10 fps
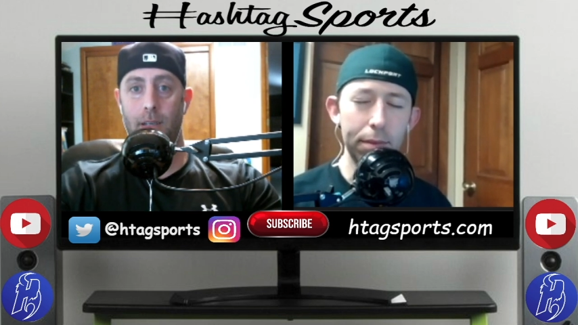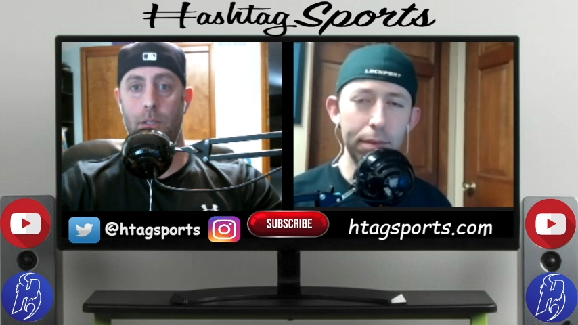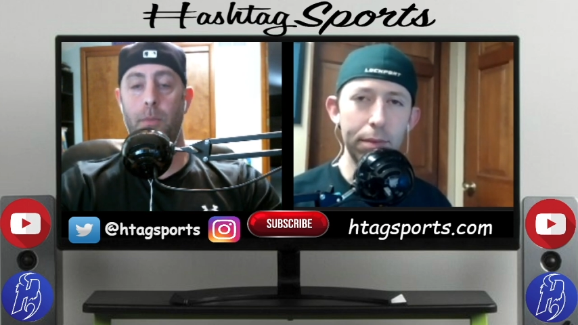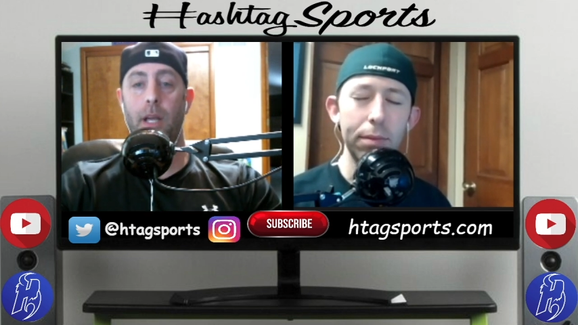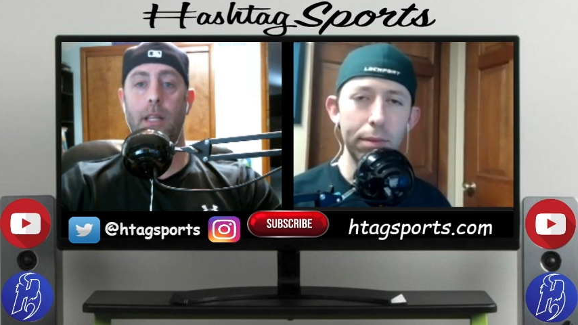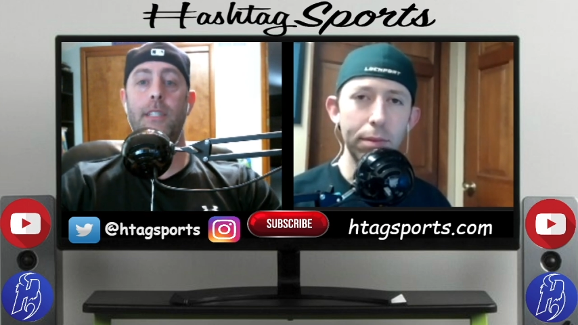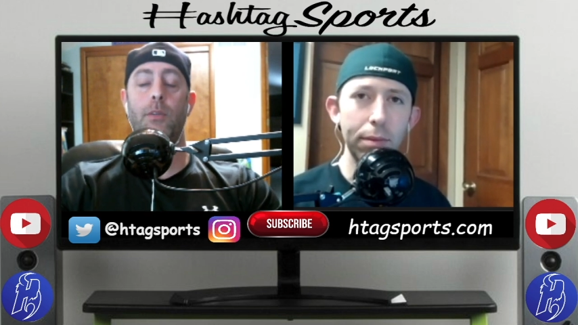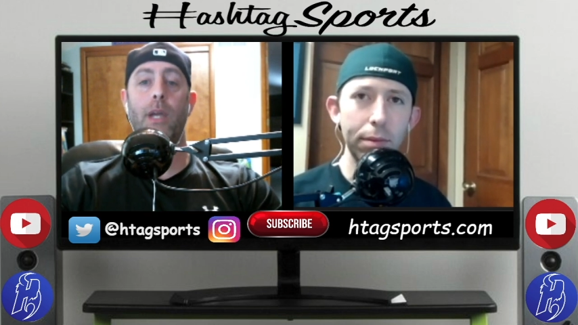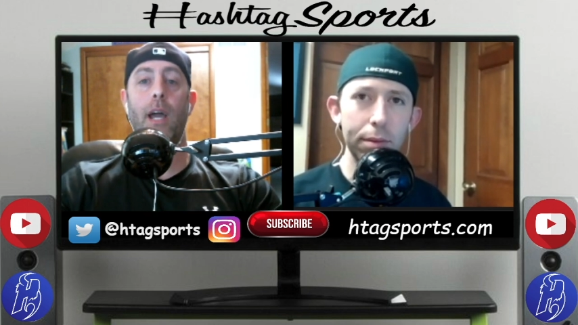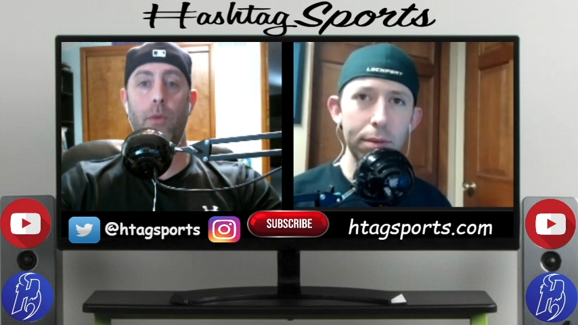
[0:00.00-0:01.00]
Speaker 1: to be like, listen,
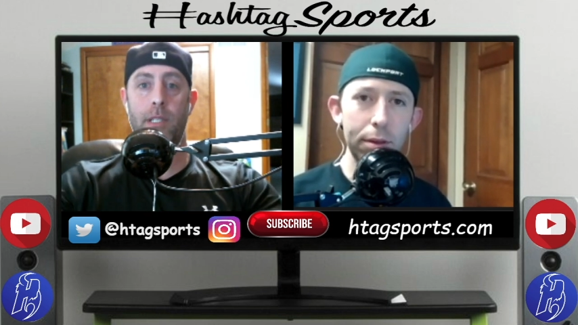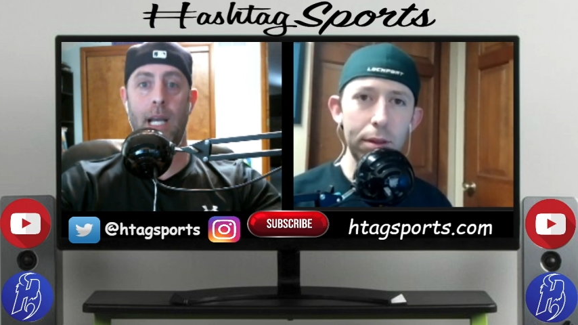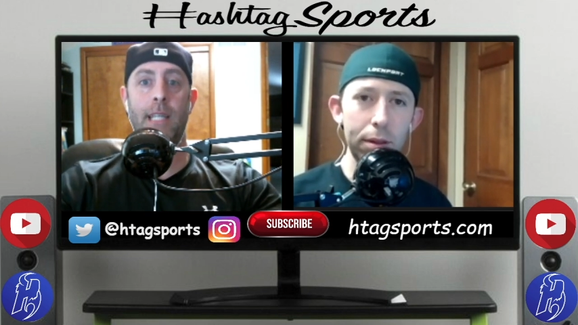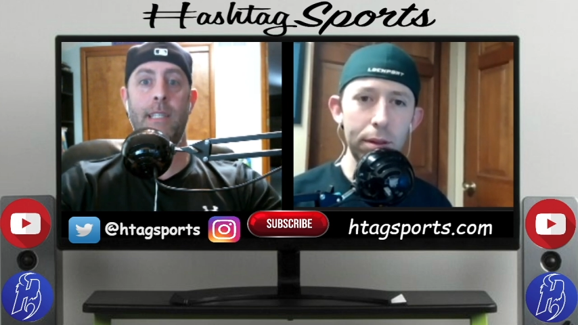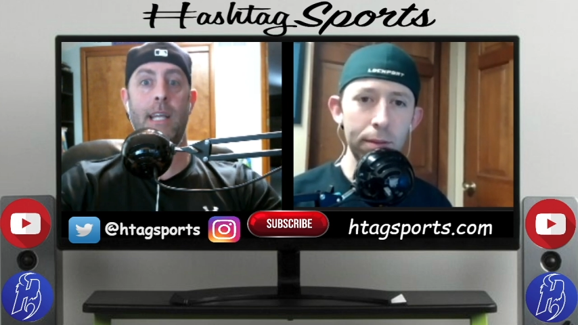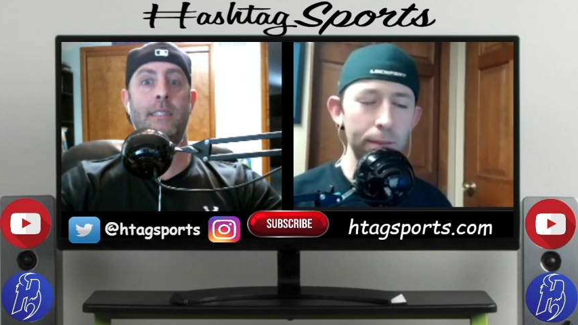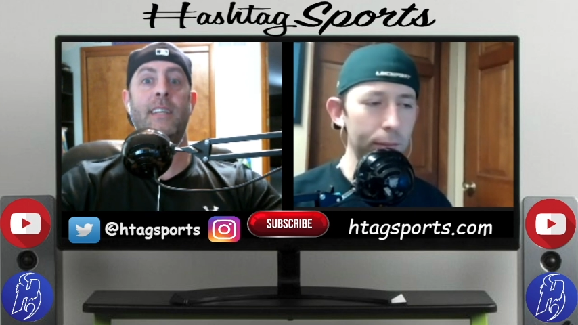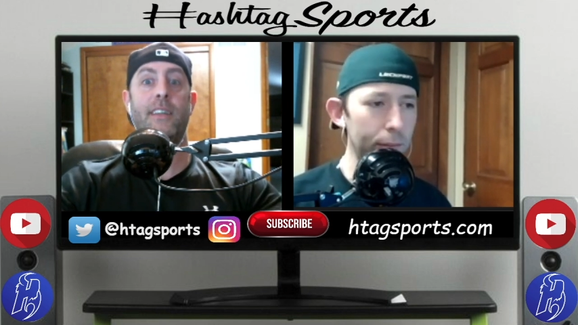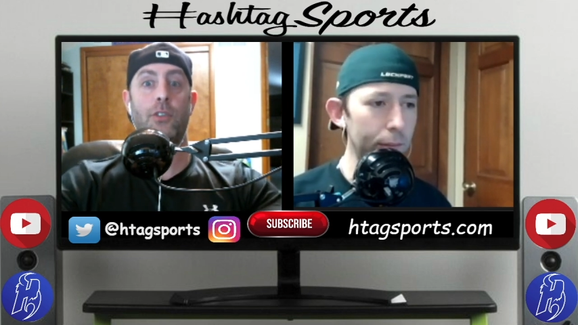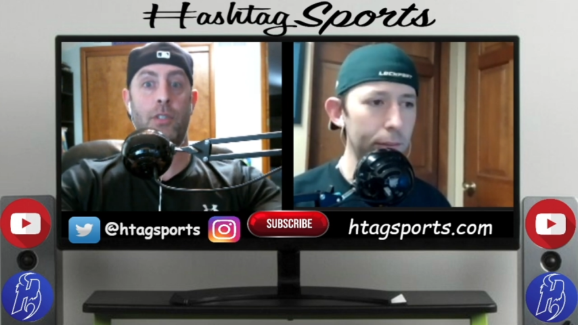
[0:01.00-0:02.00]
we got to resign these guys. These
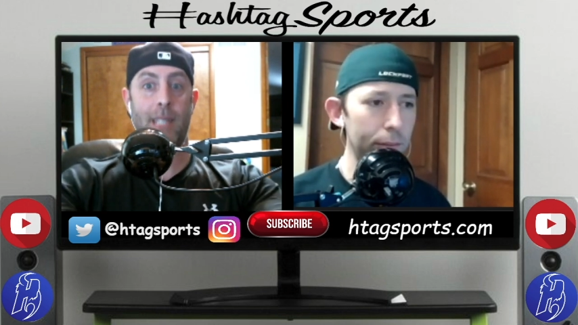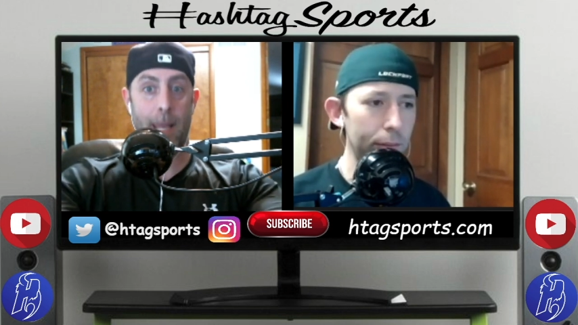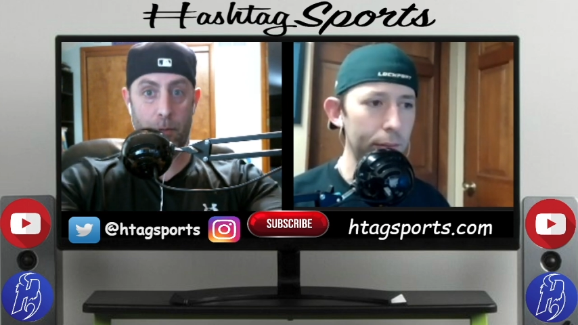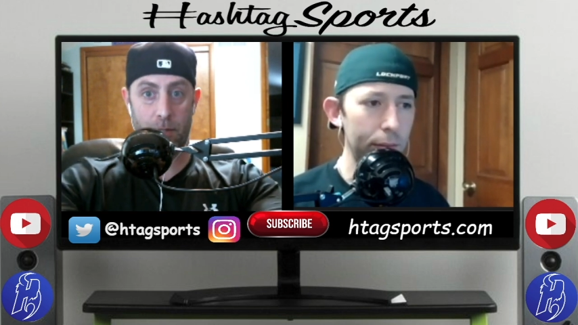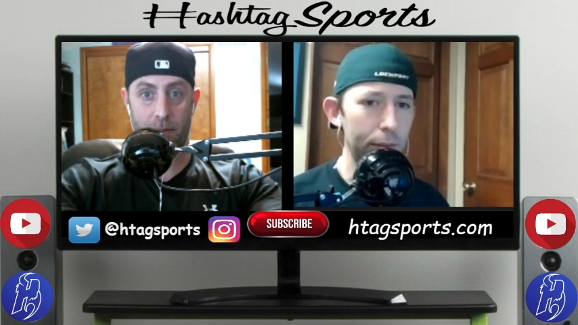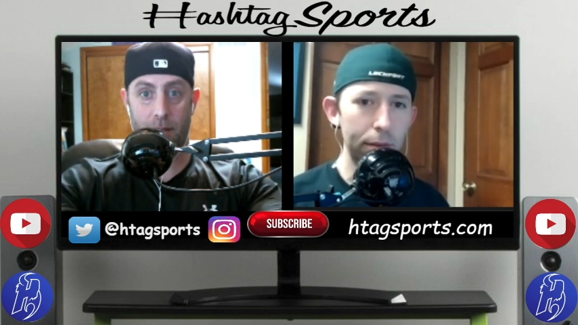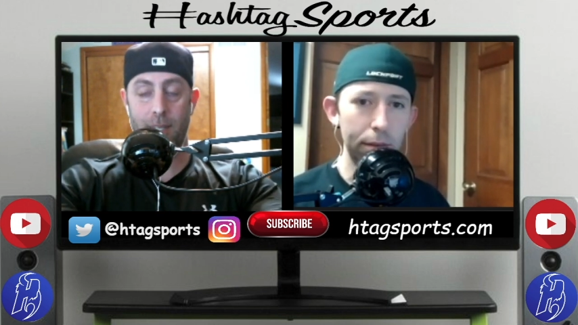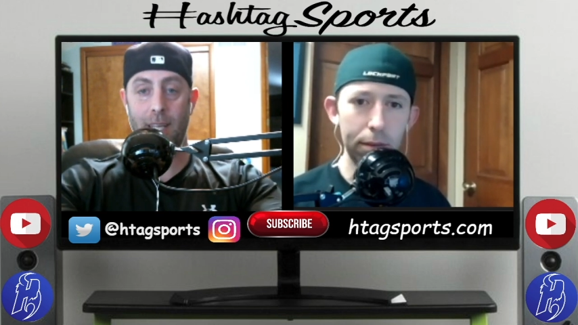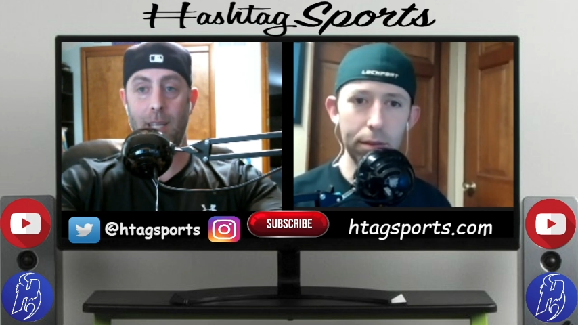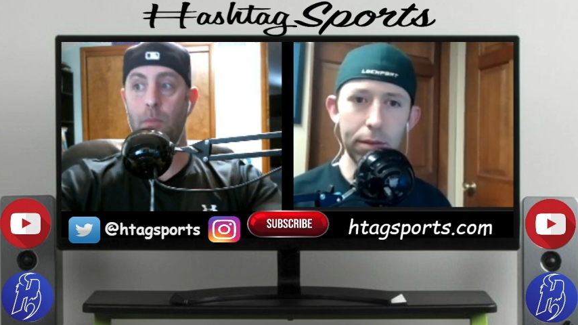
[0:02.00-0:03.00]
guys are staples of our
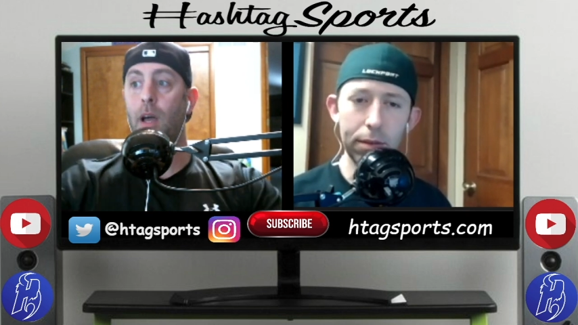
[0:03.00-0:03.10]
team